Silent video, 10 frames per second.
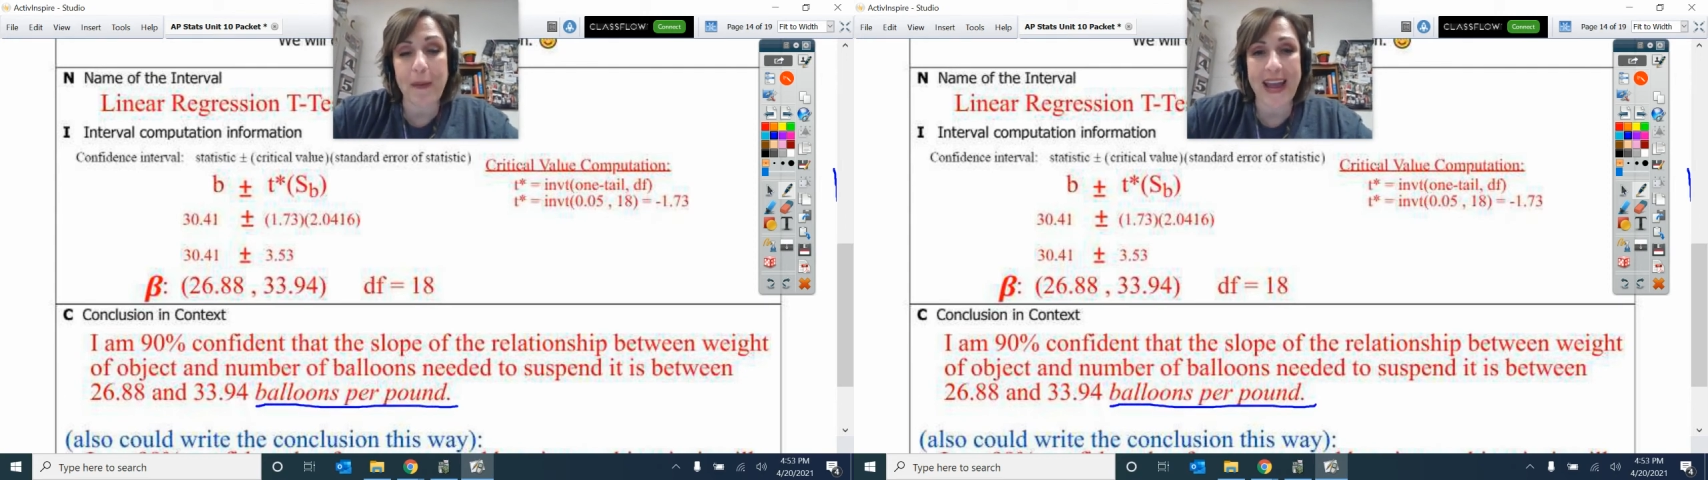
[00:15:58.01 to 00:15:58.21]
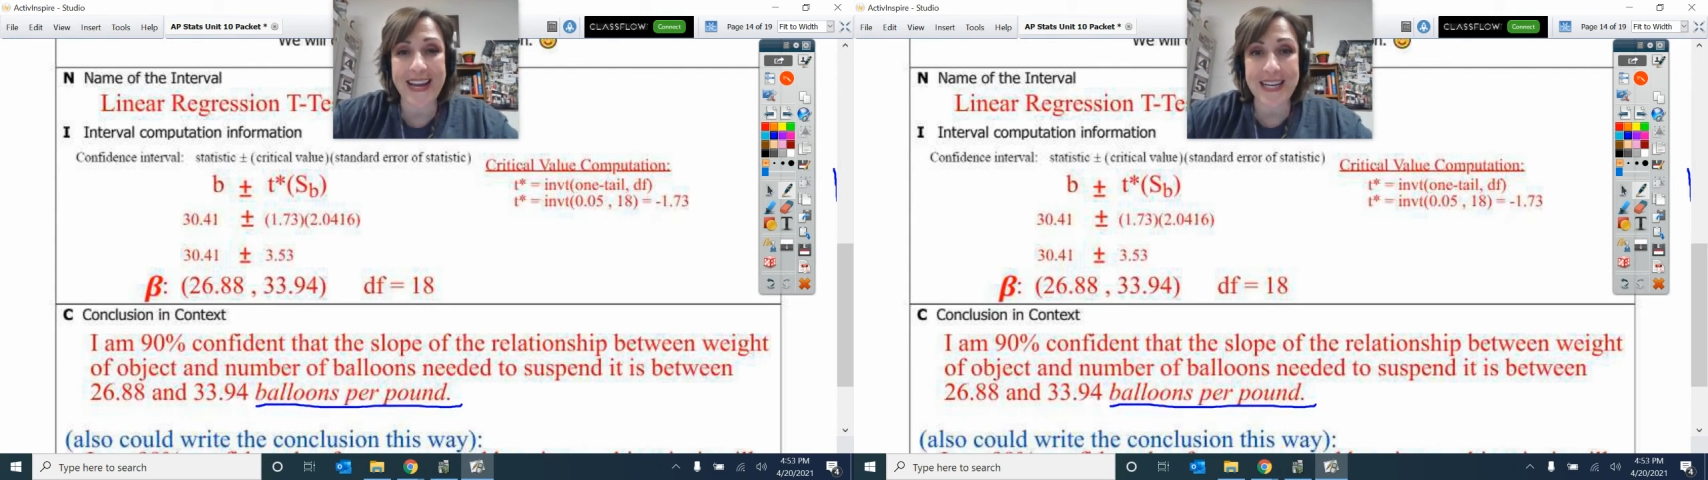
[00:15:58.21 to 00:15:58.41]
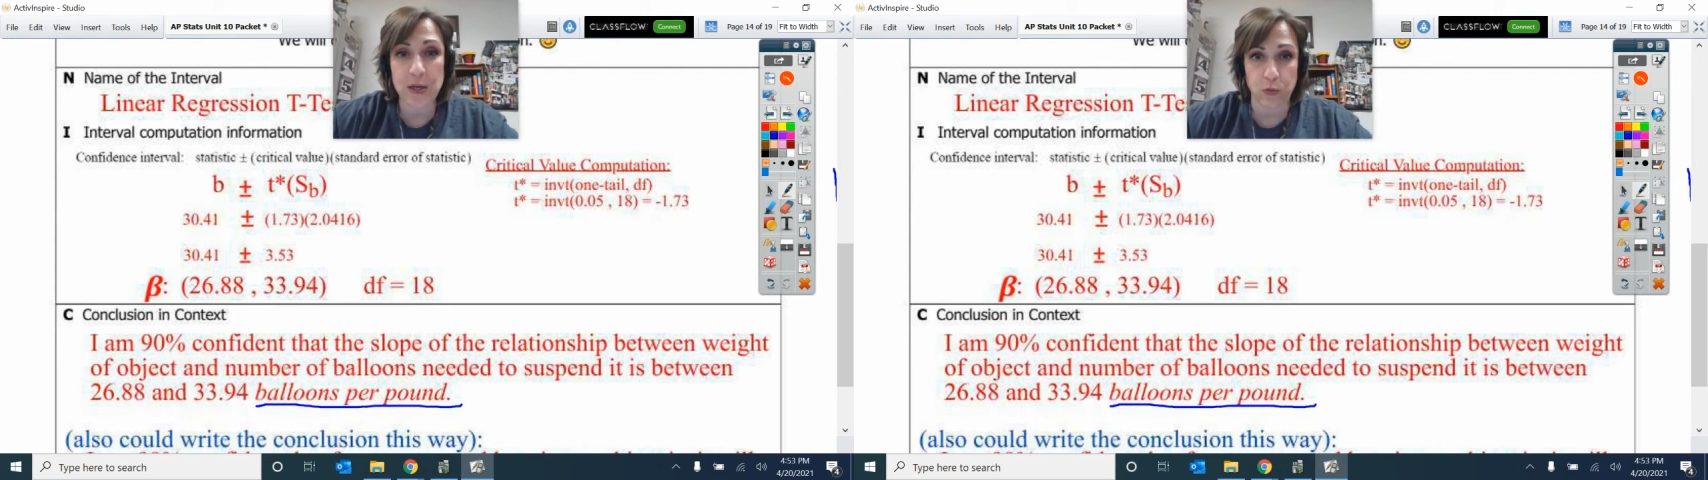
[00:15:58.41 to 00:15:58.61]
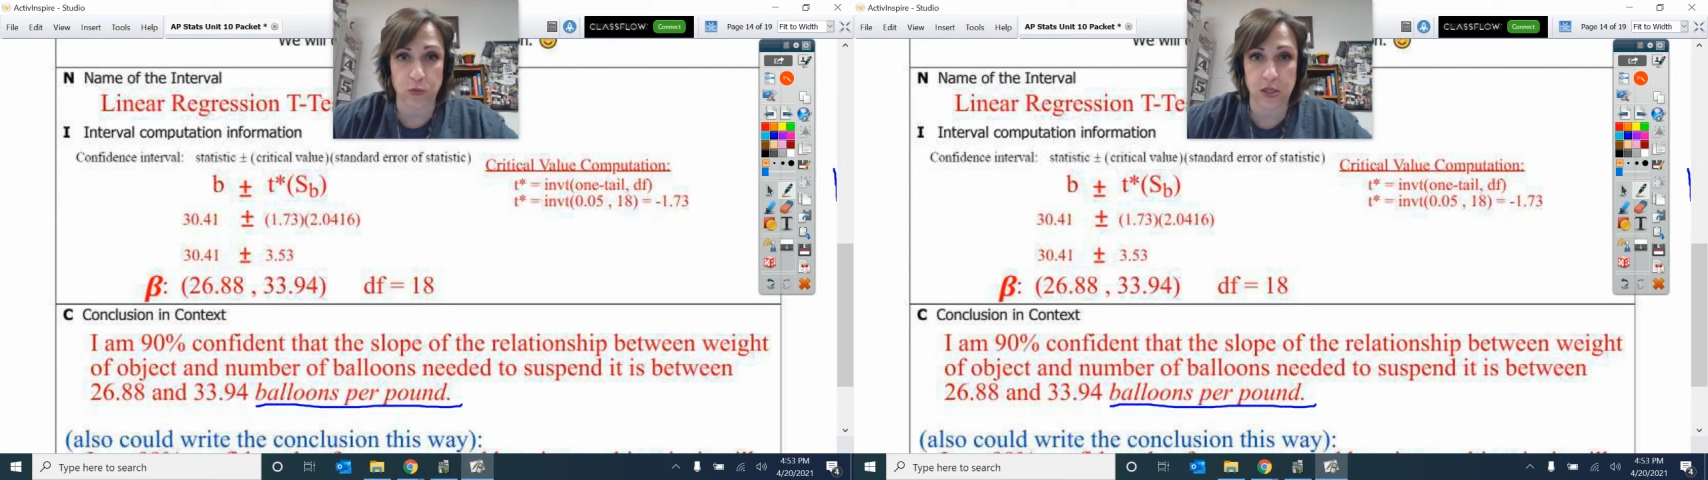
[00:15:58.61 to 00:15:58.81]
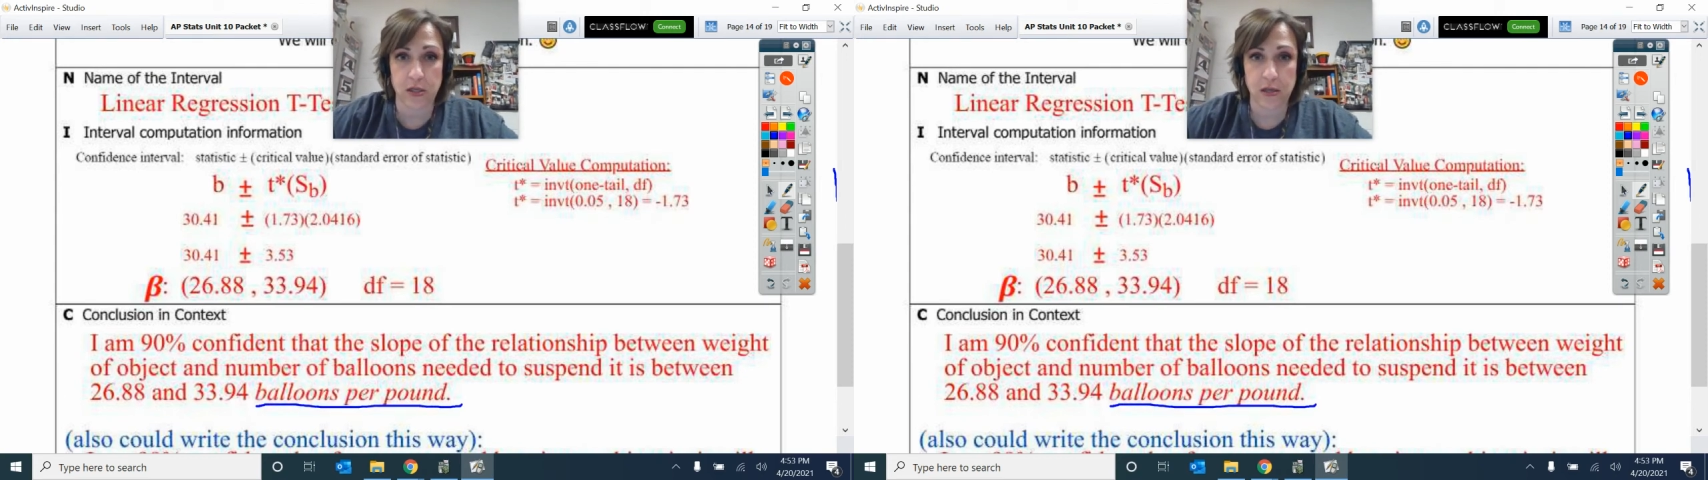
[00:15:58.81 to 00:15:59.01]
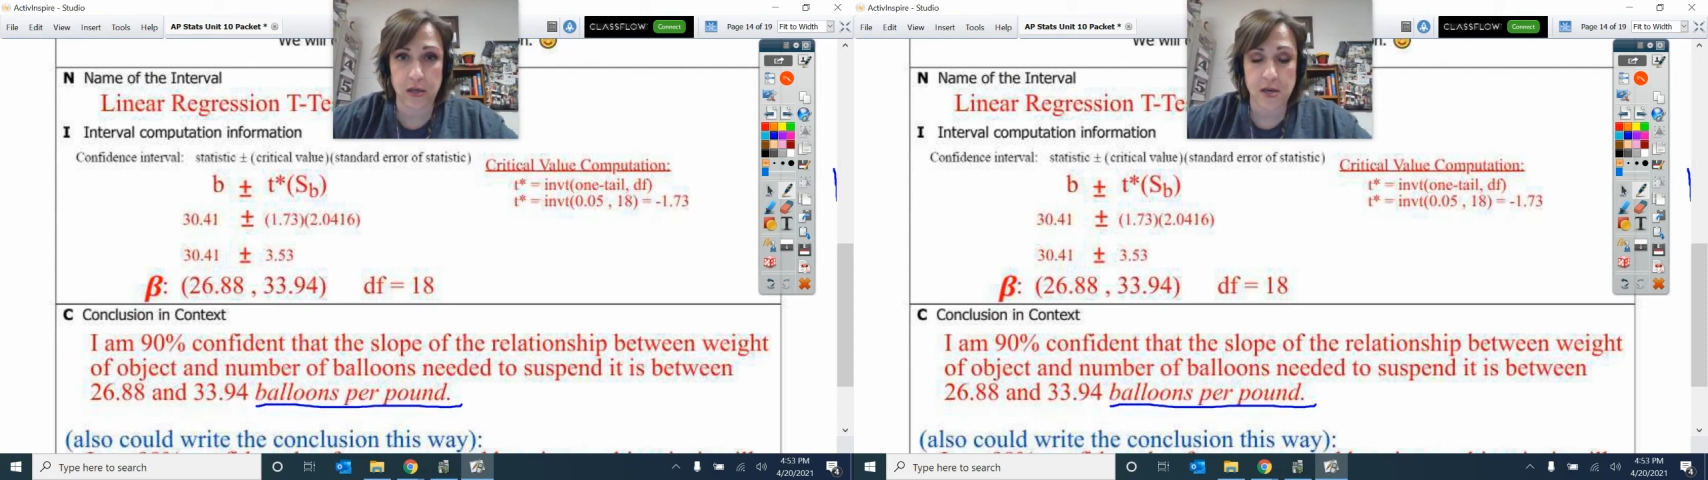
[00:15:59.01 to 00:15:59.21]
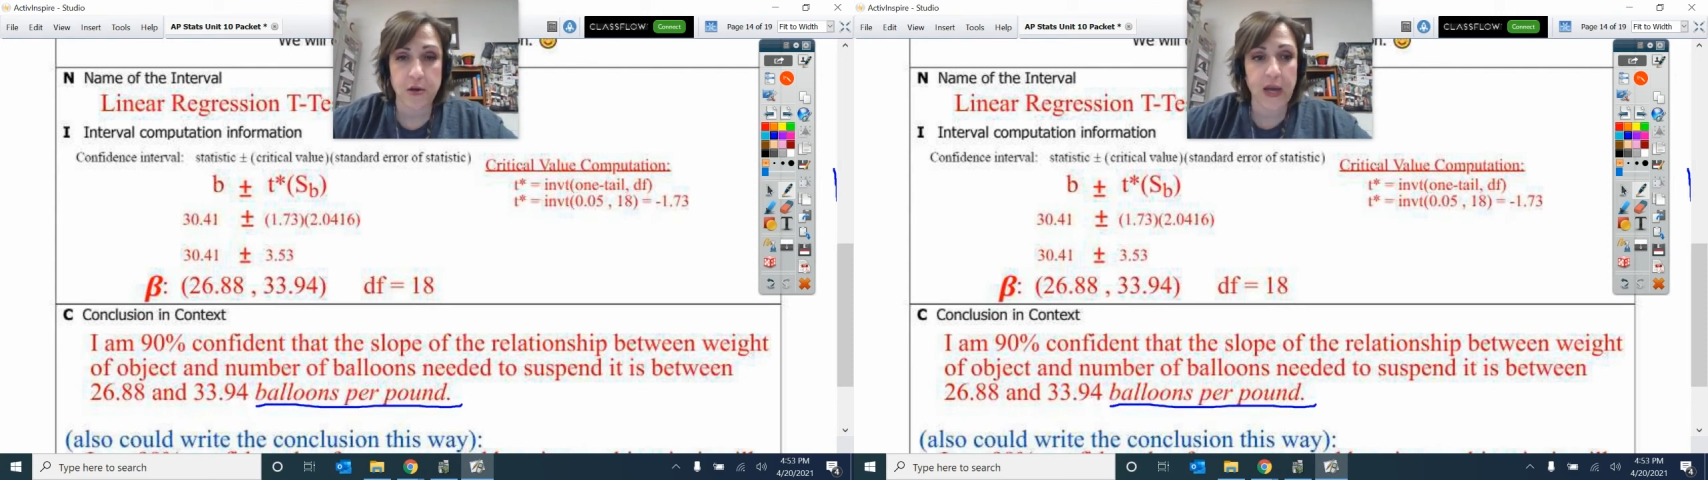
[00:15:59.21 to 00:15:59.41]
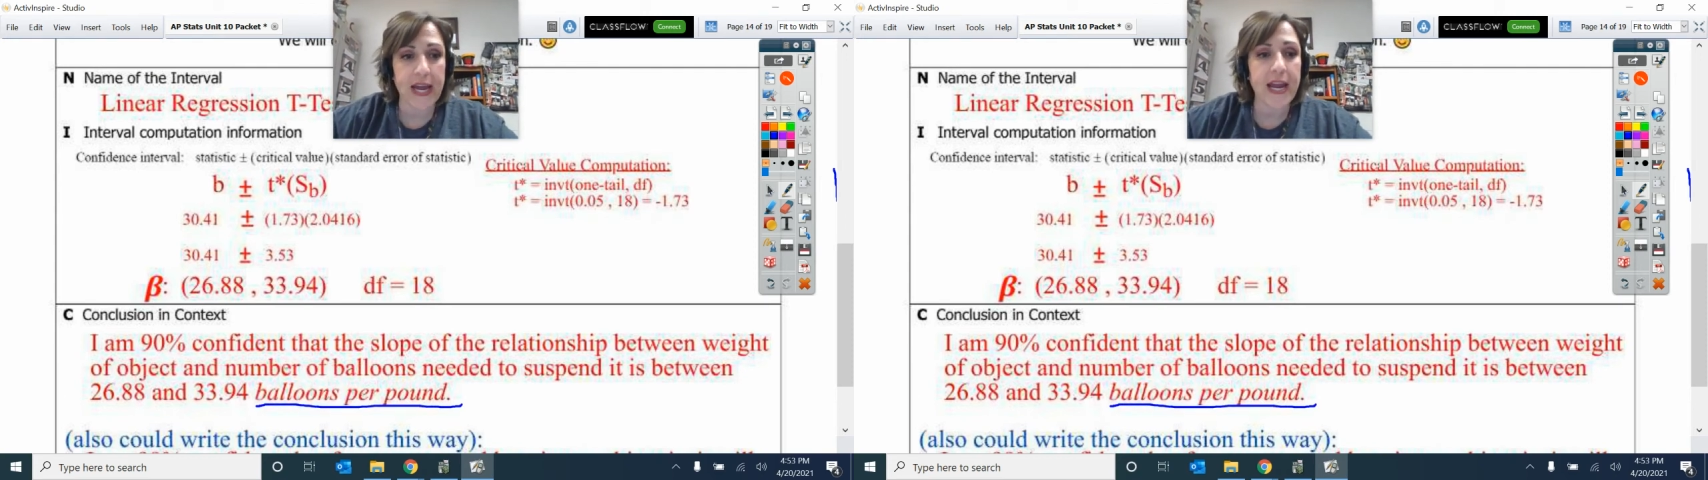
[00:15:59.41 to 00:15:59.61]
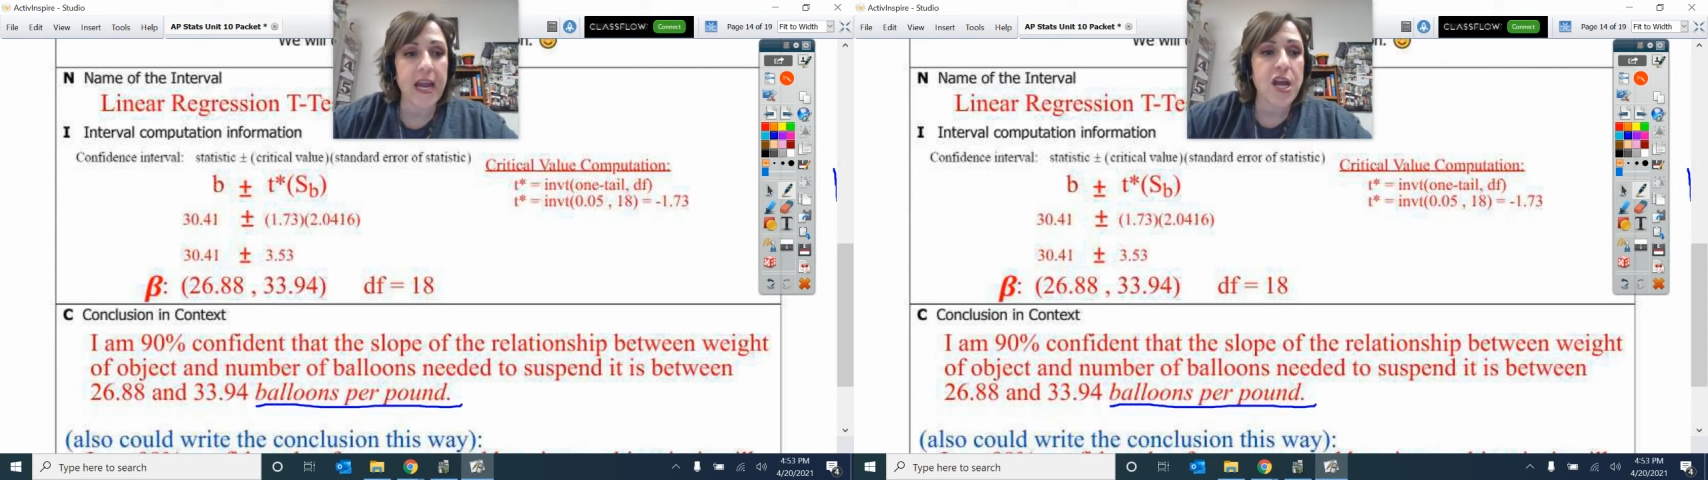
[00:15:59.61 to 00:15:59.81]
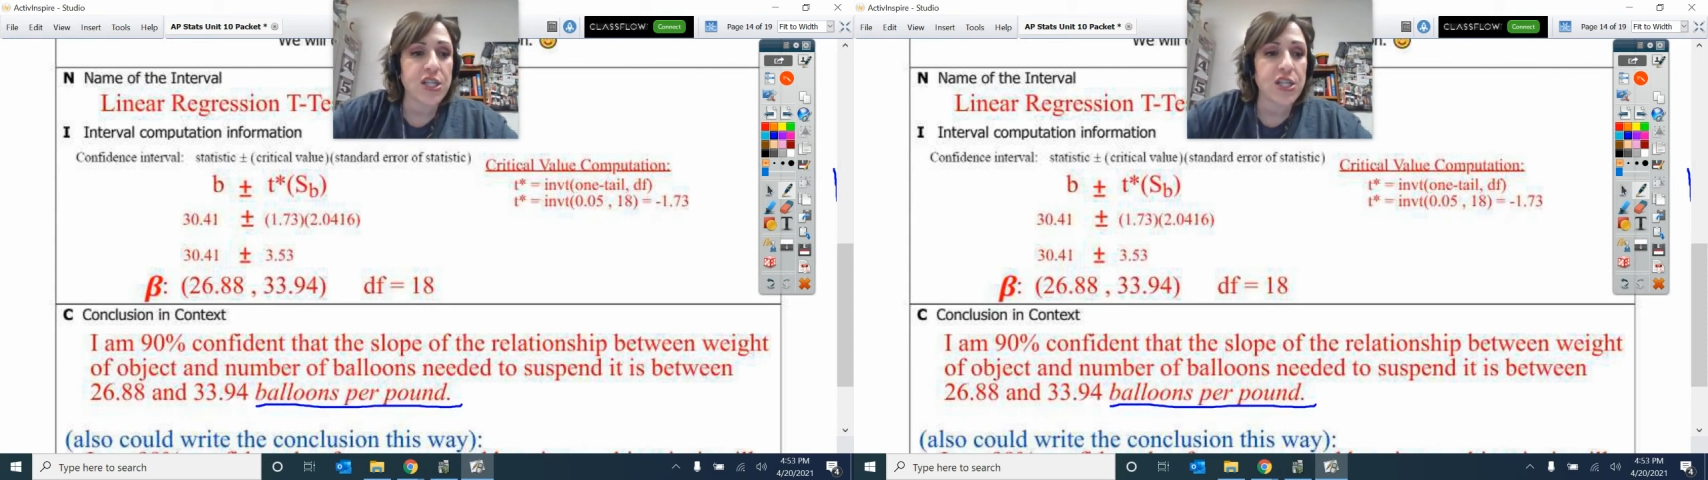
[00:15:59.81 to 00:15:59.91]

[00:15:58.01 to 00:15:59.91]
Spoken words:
pound. Okay,